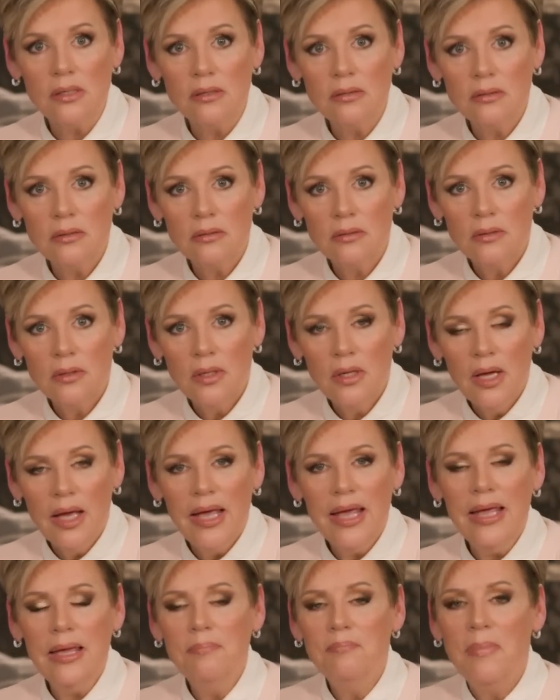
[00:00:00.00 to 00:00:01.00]
Mm-hmm.
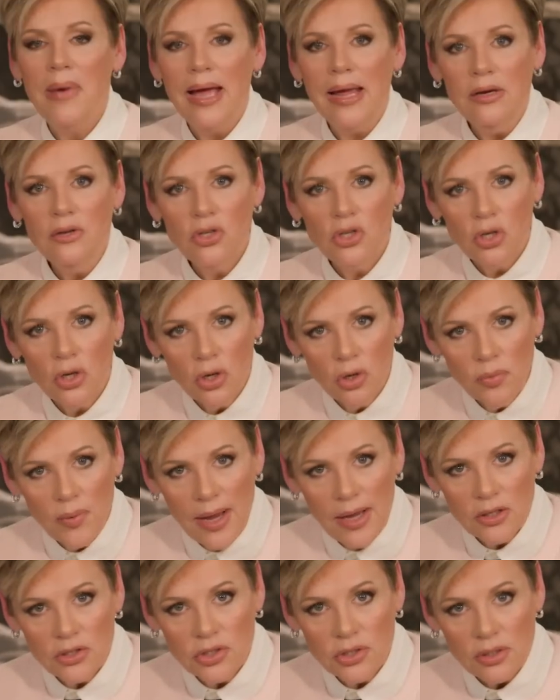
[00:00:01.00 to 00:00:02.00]
He made
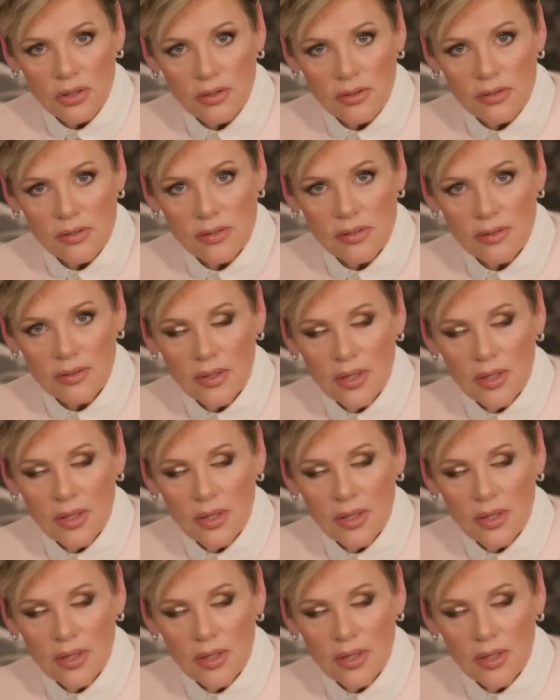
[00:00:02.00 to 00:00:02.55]
corrections.